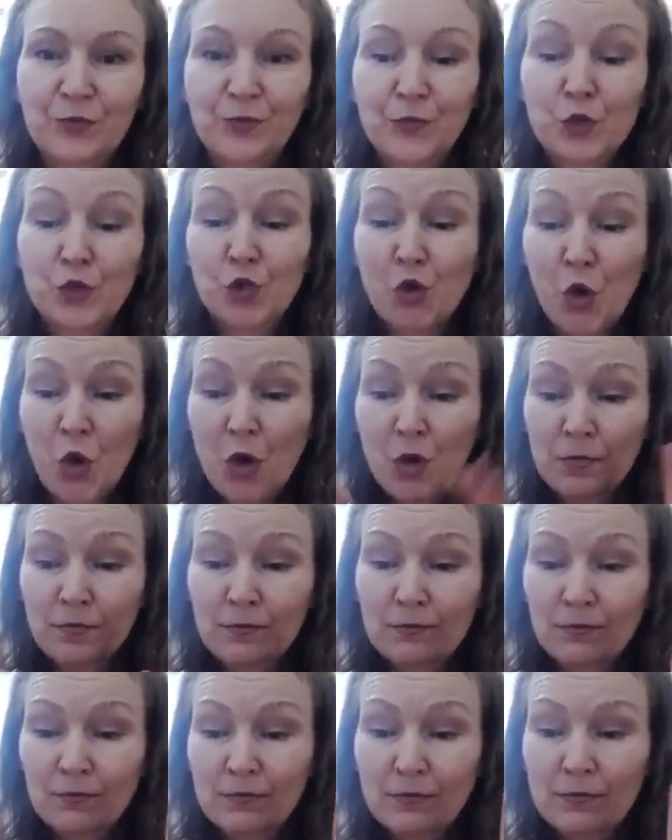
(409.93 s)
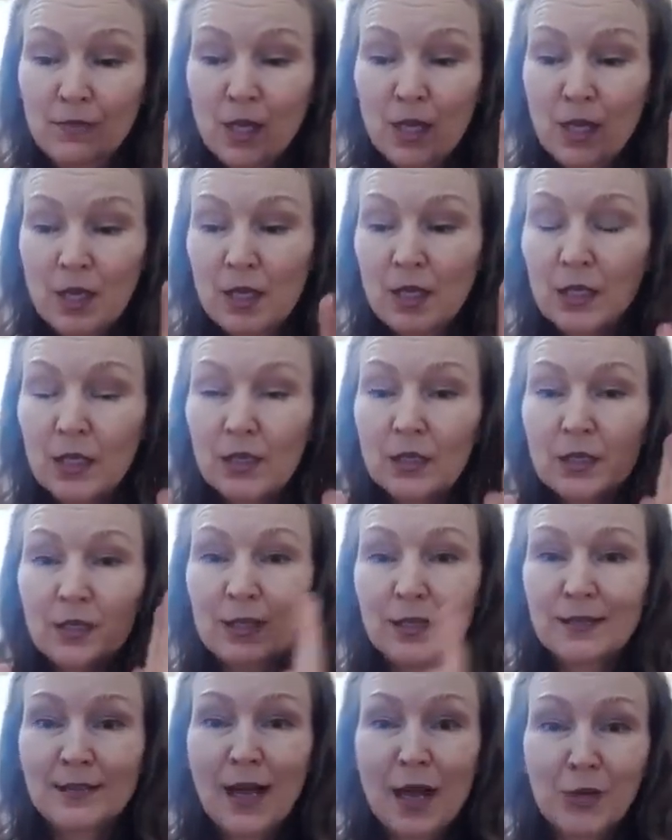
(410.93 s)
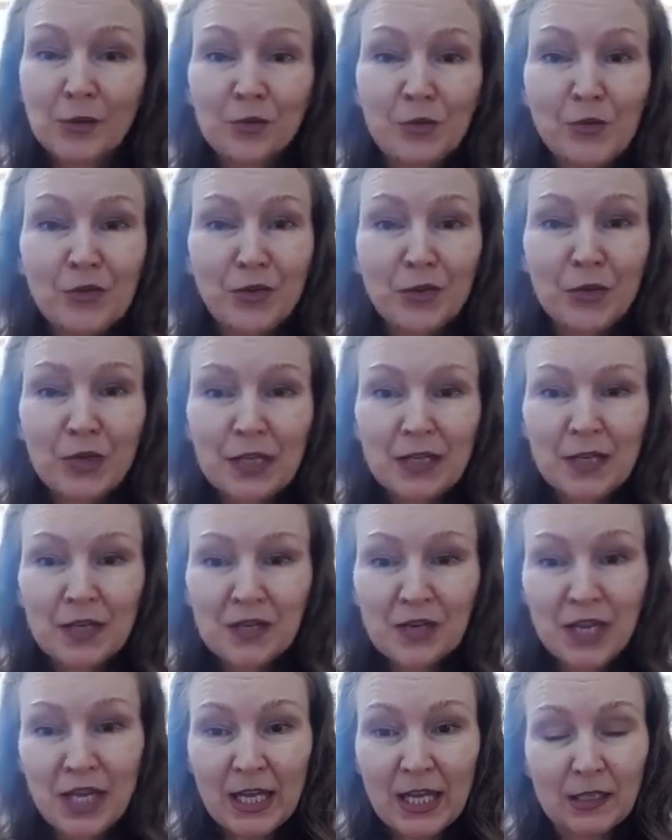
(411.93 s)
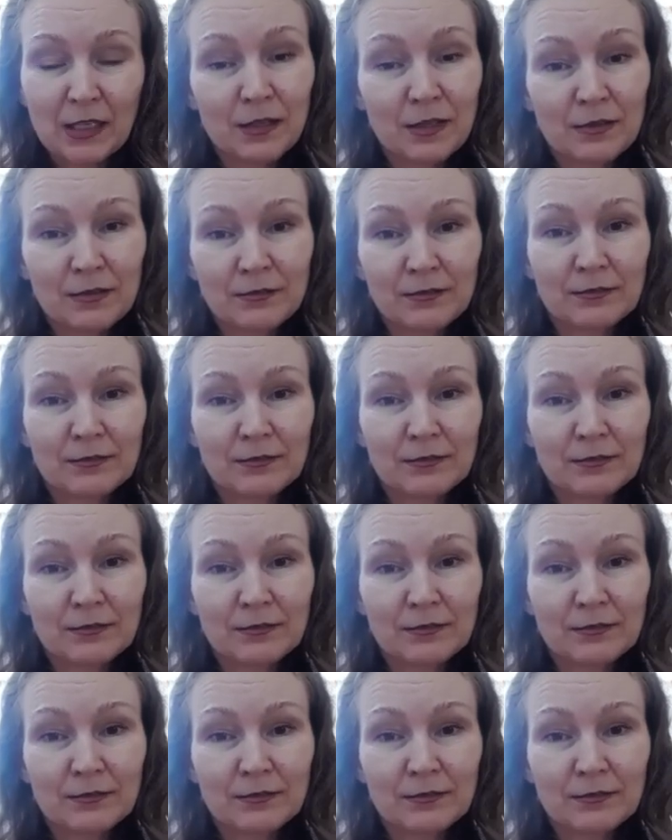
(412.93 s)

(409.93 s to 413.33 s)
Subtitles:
So sit down with your inner kid,